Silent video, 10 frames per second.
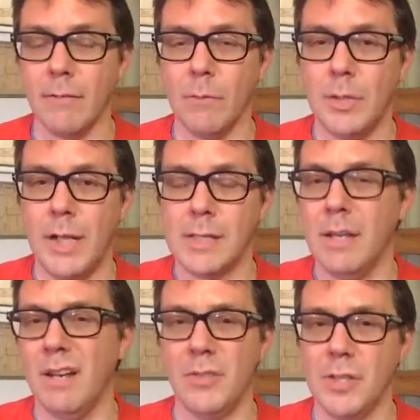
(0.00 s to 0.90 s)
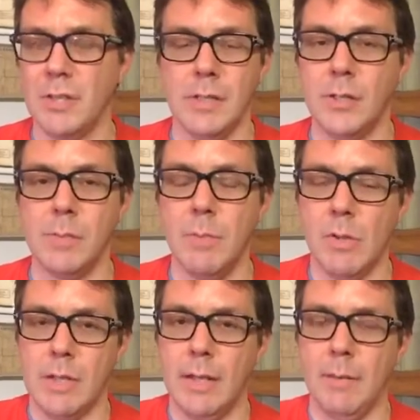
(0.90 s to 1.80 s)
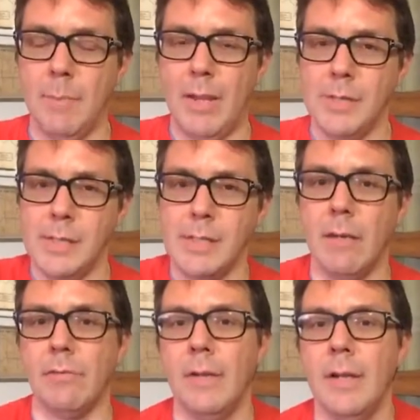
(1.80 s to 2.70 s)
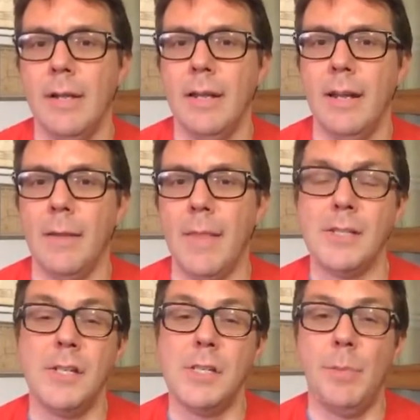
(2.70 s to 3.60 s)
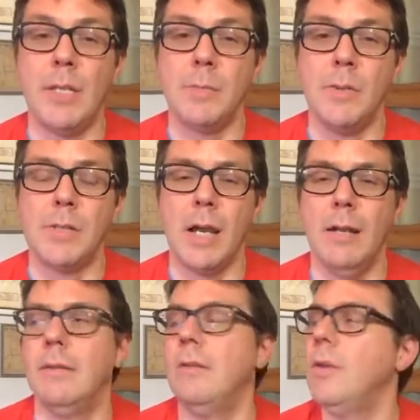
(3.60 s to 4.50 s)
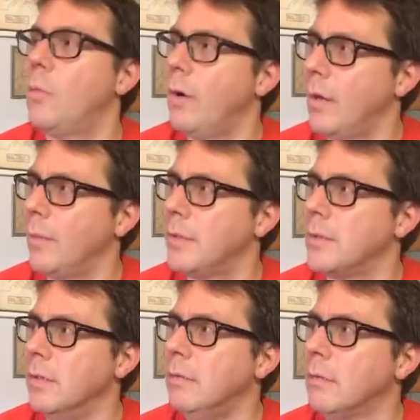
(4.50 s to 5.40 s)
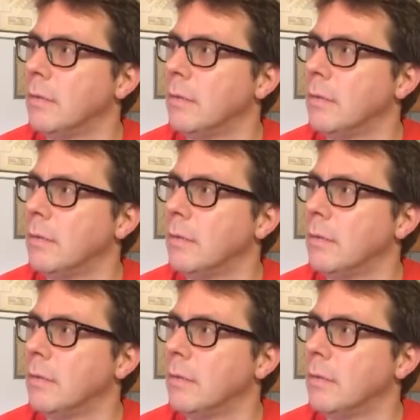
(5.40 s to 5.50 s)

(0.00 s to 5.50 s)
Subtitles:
which has kind of it's just music and bouncy stuff. And that's just a piece of music I don't know where I went to.